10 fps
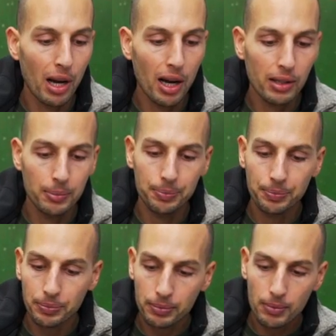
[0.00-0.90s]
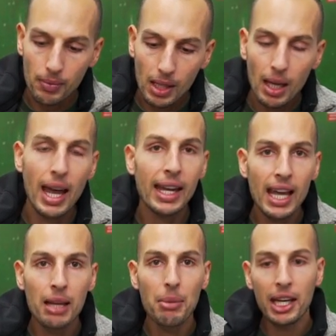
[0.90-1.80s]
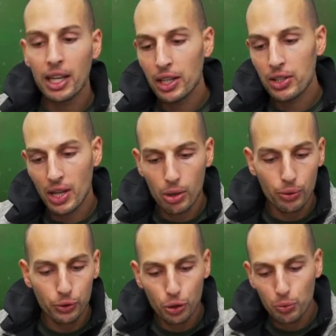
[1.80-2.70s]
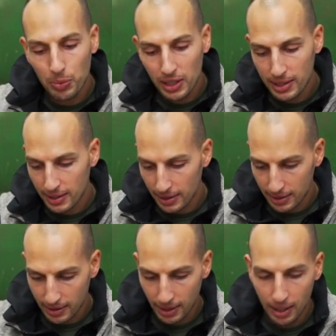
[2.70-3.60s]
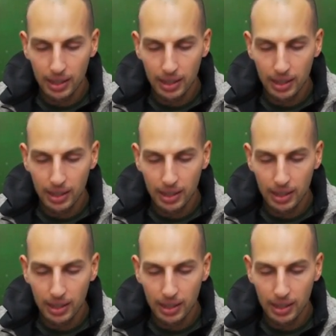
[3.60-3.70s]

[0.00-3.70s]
But again, making this out of two pieces